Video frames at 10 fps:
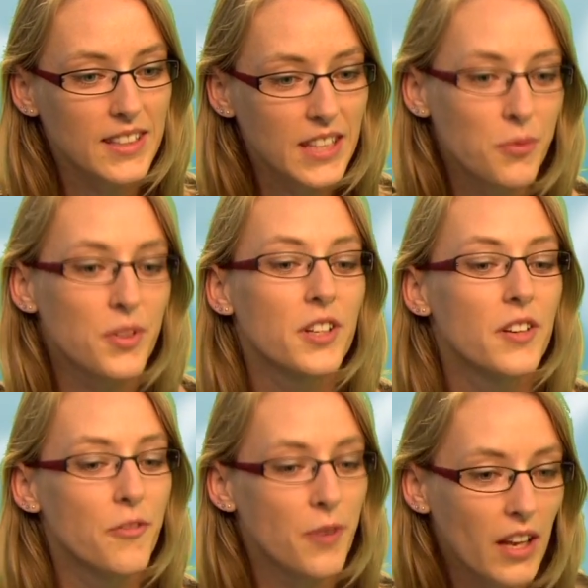give
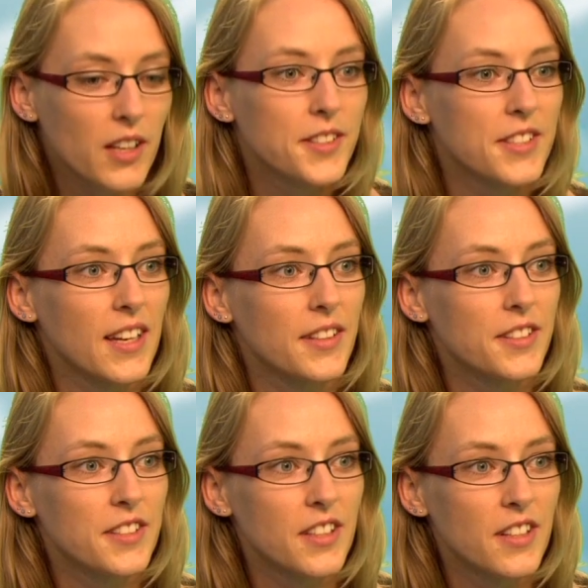a valid
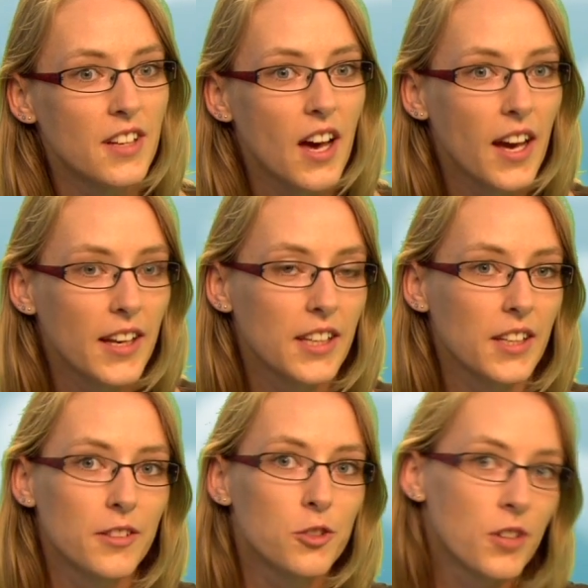and
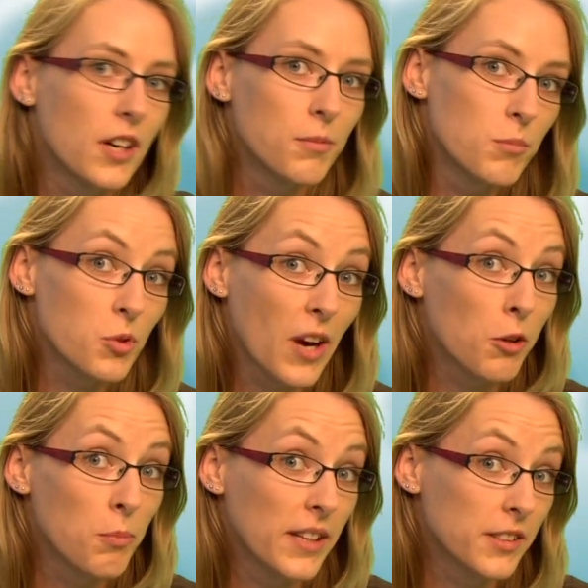highly
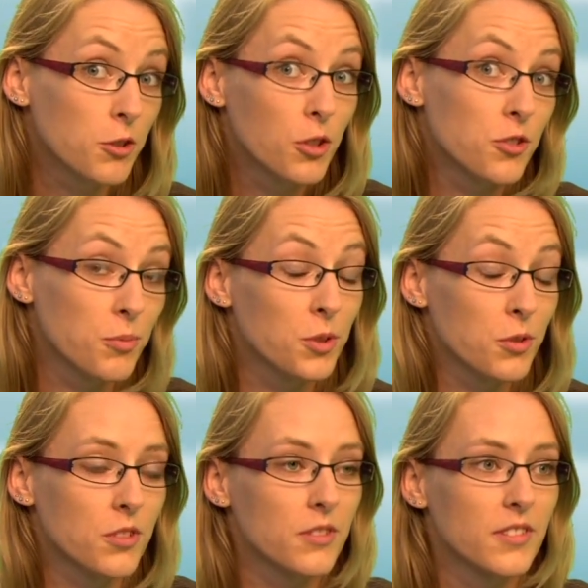recommended
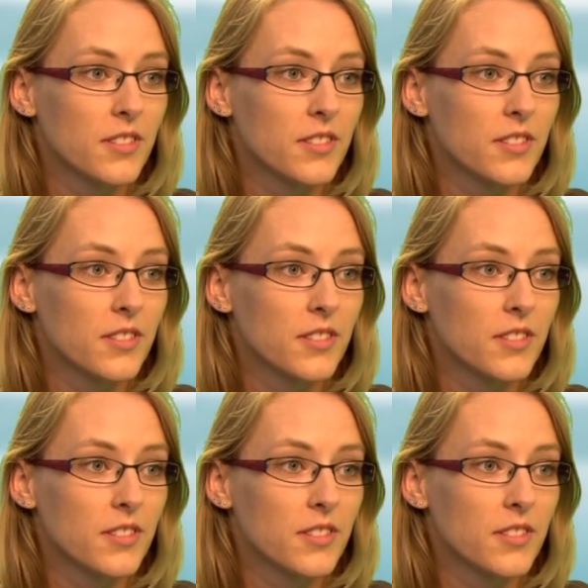contribution.